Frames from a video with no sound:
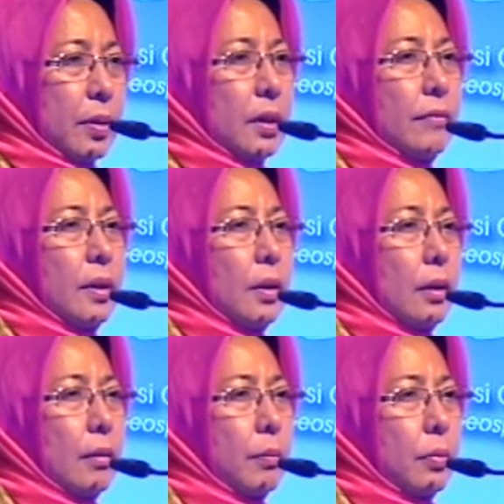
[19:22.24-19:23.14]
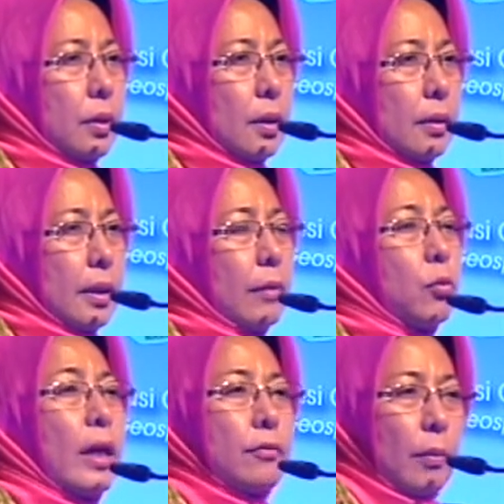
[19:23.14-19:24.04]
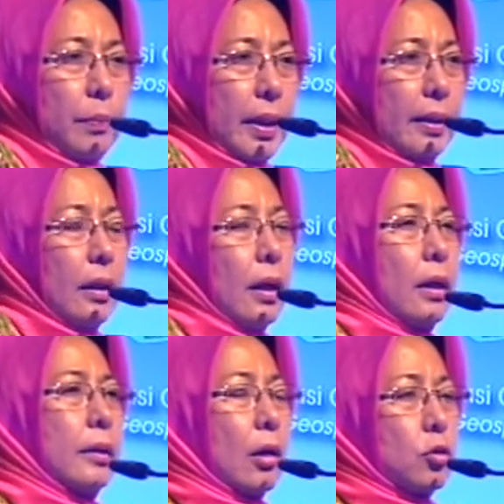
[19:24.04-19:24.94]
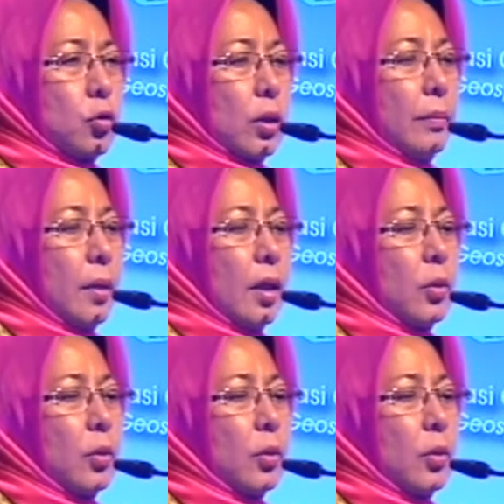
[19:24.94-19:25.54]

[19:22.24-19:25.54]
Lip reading: if we have complaint downstream,